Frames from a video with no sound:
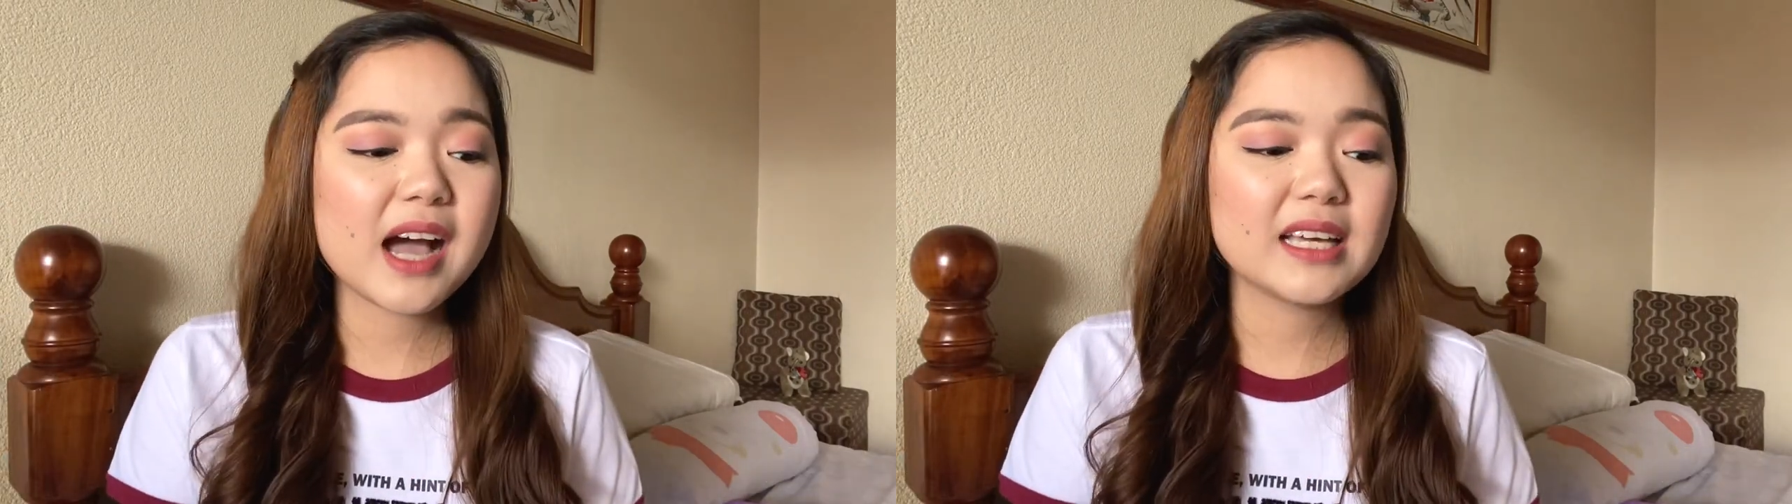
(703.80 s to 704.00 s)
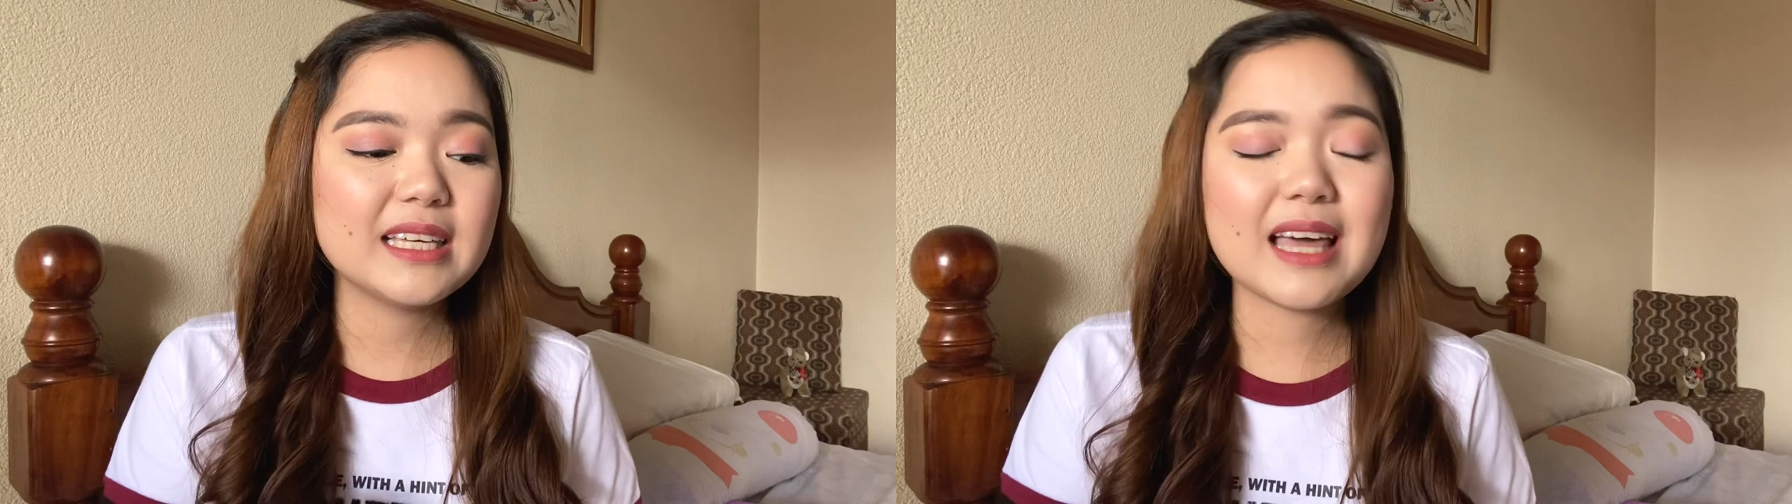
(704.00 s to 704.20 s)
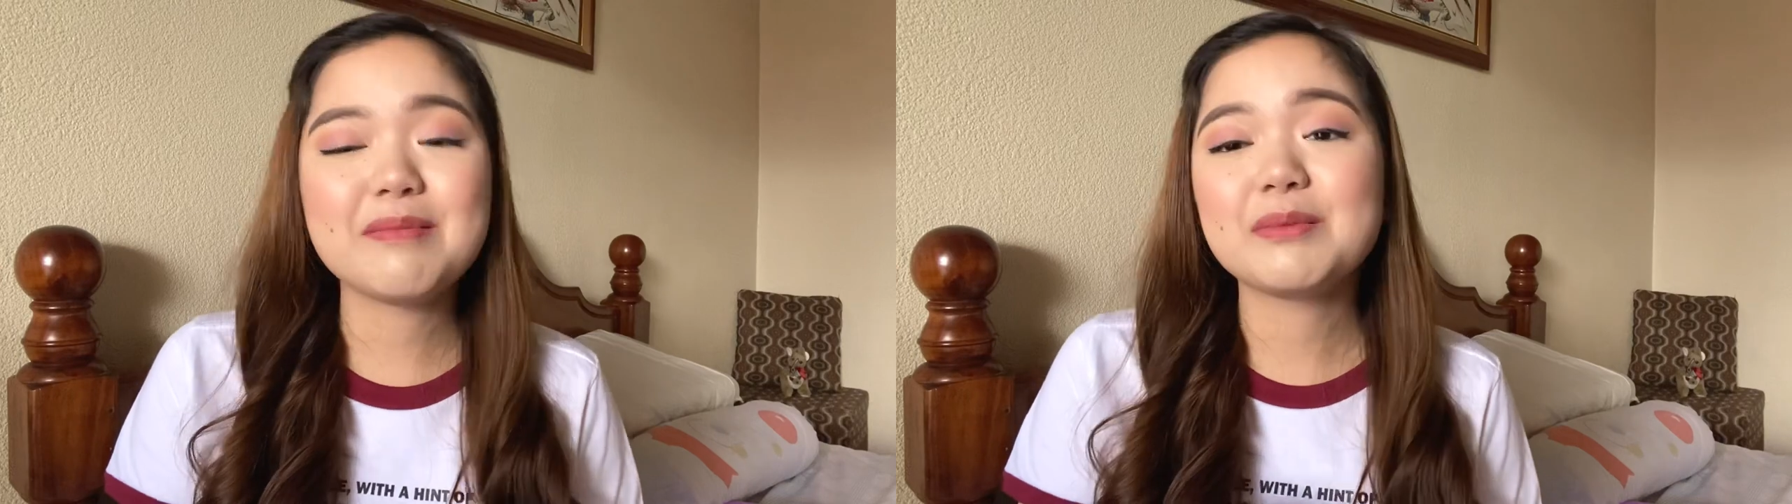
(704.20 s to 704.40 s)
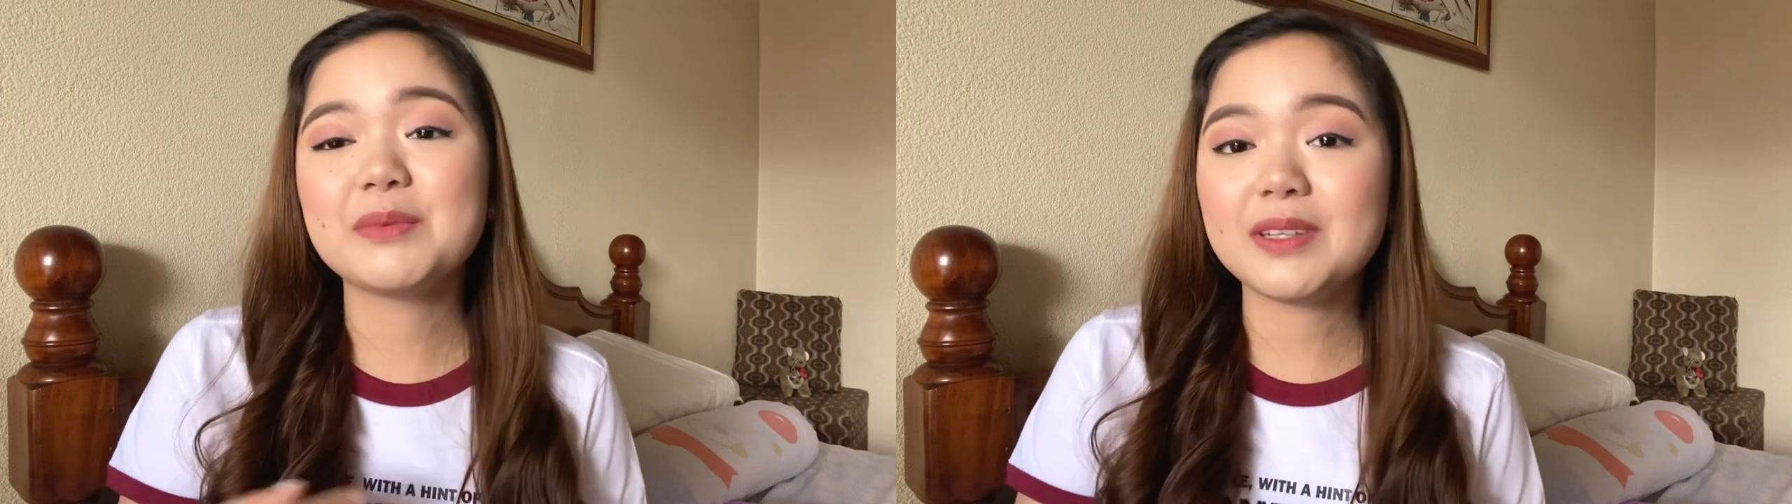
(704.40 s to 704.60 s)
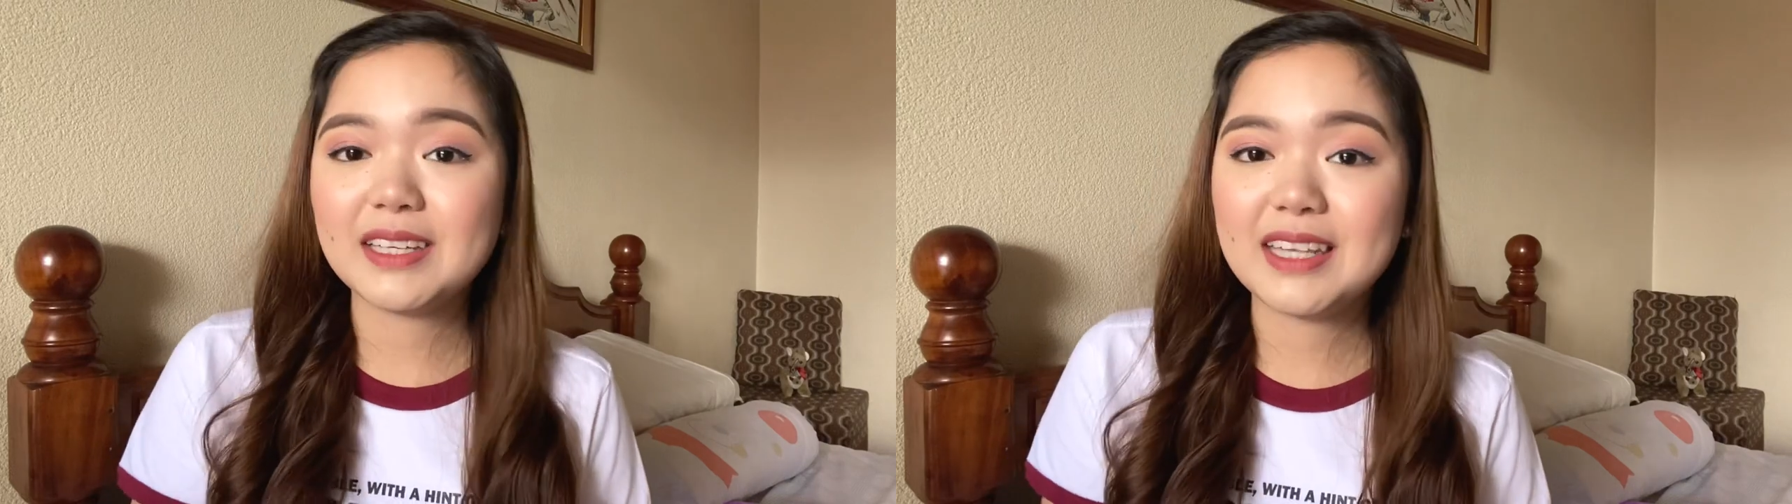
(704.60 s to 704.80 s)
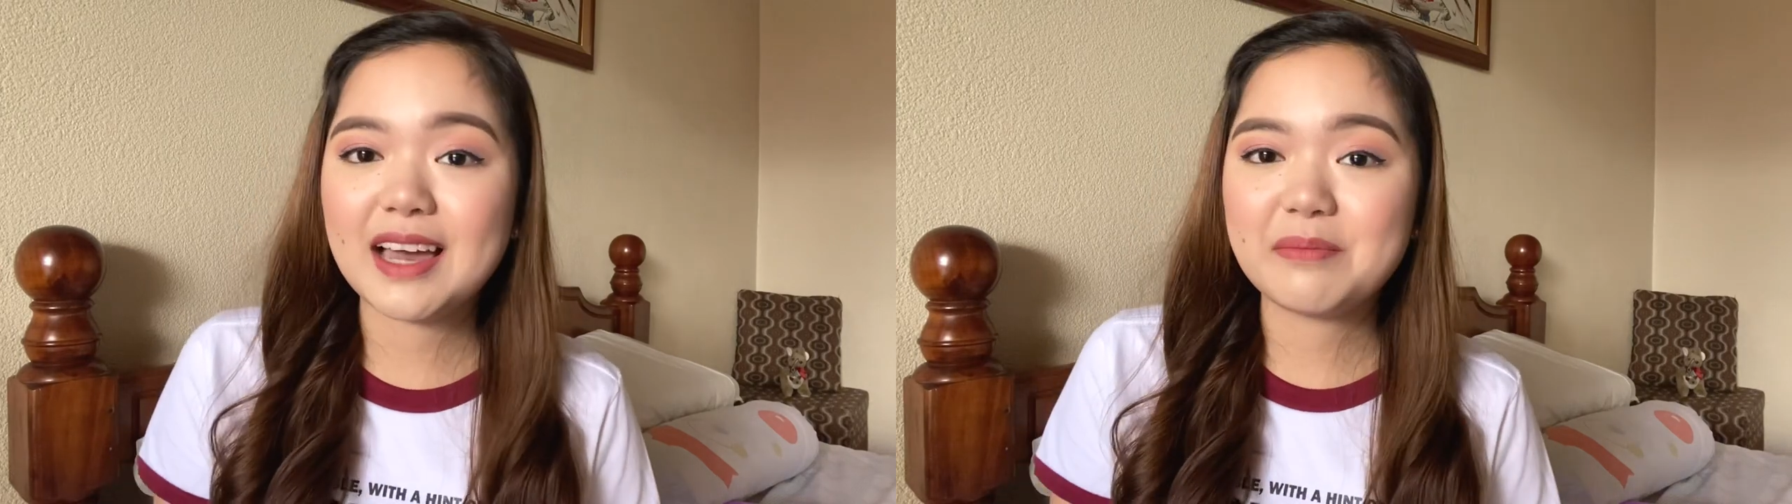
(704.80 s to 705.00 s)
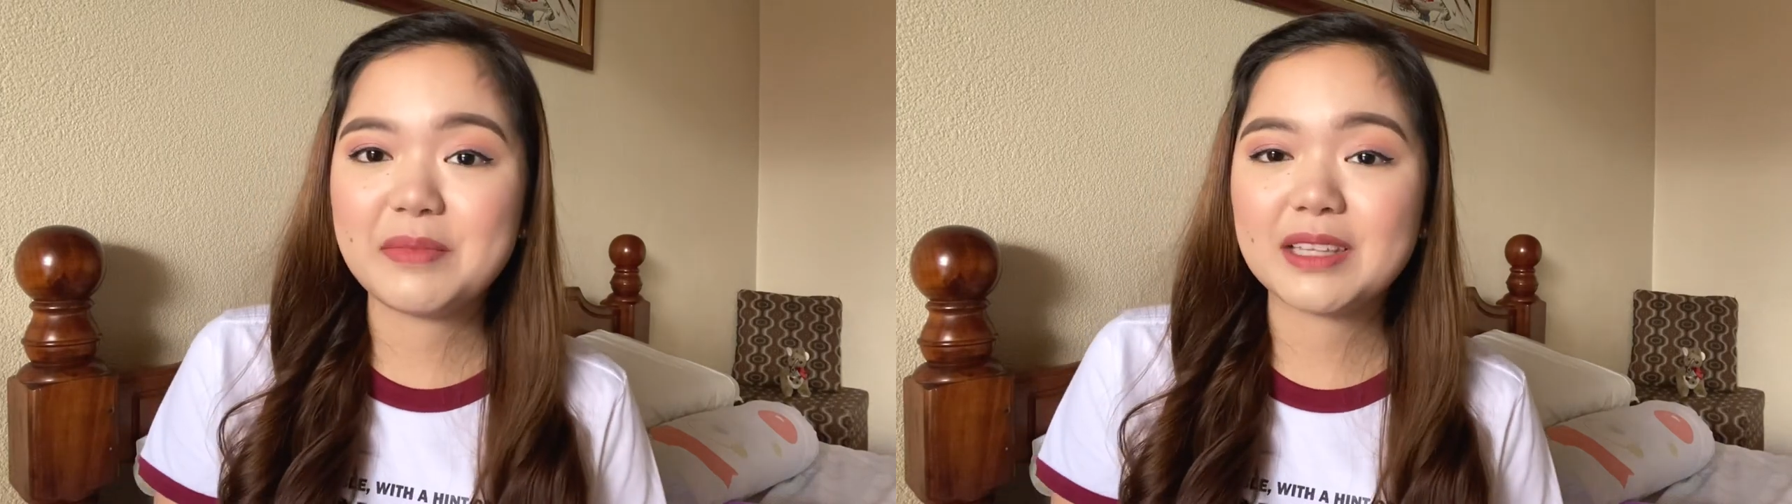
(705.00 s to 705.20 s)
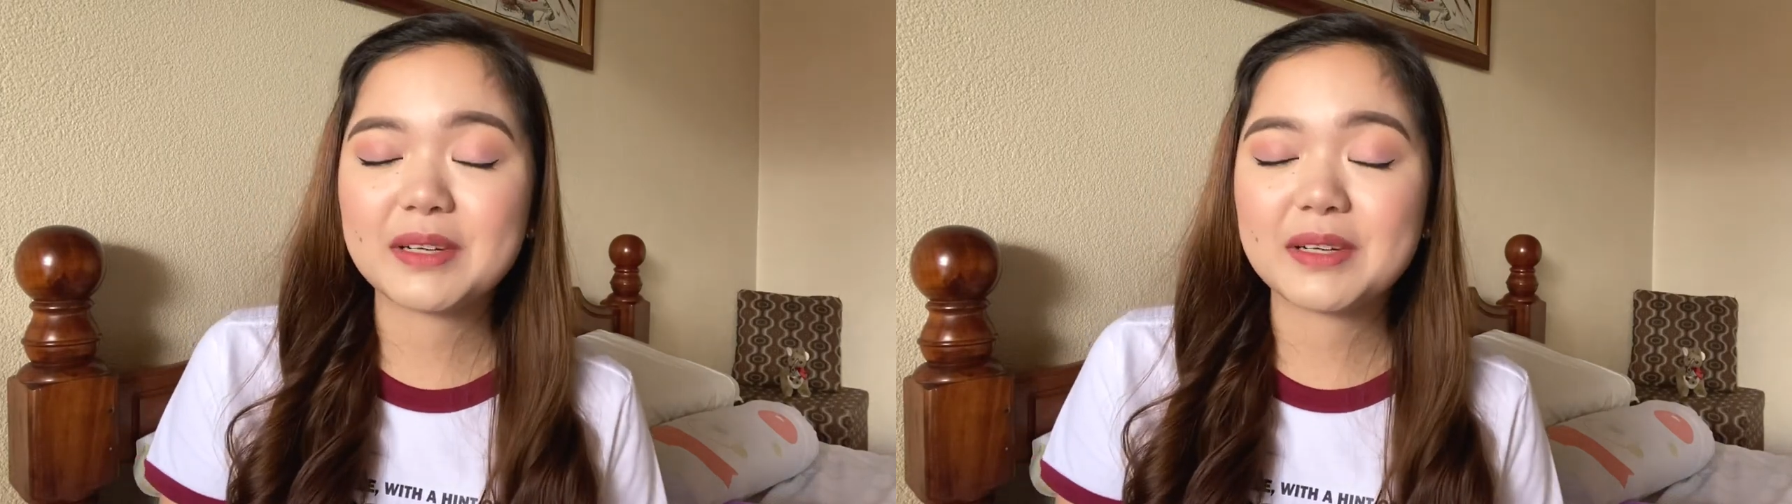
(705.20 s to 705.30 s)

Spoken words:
ginamit mo ng ginamit,